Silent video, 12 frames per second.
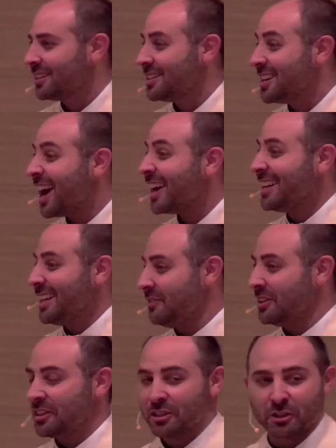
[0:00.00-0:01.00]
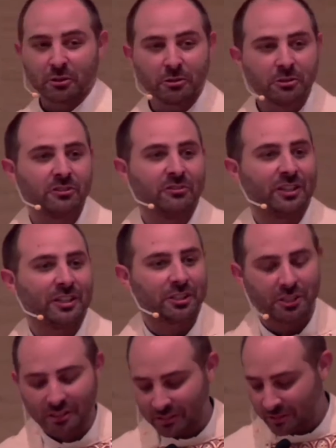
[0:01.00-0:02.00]
not even the
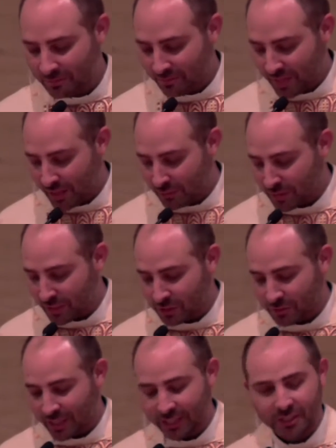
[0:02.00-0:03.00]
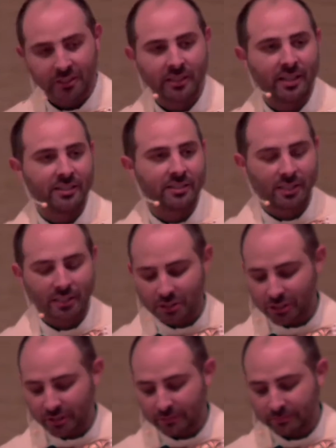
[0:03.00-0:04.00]
crucifixion and resurrection and ascension.